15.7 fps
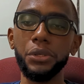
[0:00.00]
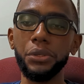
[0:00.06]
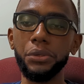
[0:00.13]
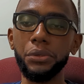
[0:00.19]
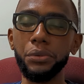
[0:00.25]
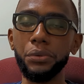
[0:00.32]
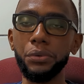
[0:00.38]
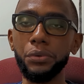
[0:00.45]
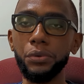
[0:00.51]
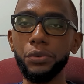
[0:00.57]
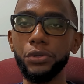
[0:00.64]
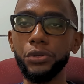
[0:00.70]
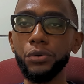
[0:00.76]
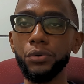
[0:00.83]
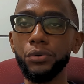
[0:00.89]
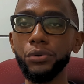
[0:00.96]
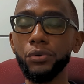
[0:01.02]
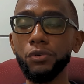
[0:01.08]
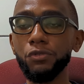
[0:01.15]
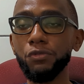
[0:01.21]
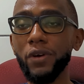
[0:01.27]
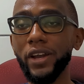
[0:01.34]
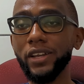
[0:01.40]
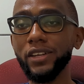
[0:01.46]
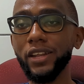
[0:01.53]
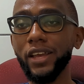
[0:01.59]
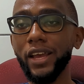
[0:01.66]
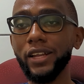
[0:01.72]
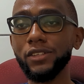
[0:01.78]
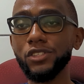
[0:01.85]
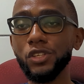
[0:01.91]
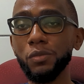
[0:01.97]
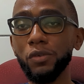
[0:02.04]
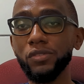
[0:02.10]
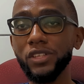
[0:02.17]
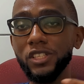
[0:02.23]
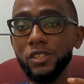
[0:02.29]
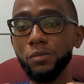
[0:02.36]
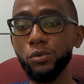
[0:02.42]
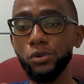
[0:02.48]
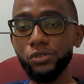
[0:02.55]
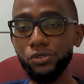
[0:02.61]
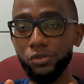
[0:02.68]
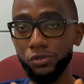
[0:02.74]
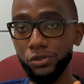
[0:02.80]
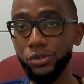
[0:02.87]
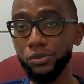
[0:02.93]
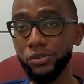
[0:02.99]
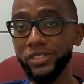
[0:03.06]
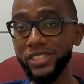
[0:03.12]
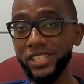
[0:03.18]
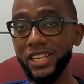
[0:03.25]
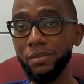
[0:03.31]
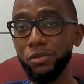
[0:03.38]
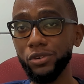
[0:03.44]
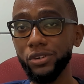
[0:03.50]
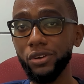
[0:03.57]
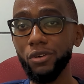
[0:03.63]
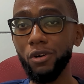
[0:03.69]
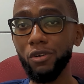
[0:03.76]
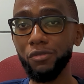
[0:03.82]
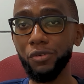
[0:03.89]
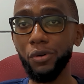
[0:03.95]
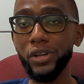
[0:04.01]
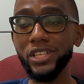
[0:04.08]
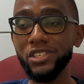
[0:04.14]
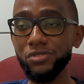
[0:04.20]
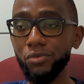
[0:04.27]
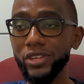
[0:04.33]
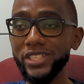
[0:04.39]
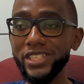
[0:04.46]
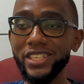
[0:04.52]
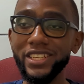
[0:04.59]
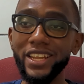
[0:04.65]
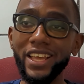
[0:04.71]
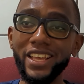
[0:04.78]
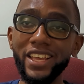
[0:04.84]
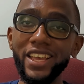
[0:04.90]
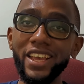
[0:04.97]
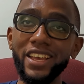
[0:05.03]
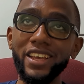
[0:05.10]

you'll find that some of these books, you will see them on the cover. It's written there